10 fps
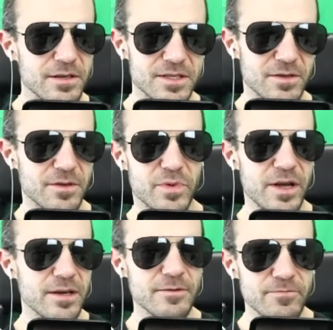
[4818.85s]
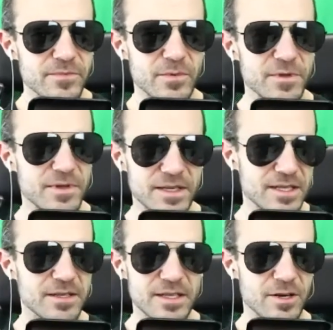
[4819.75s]
So the brain with this
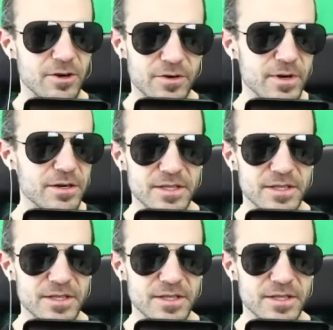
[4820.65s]
and this hardware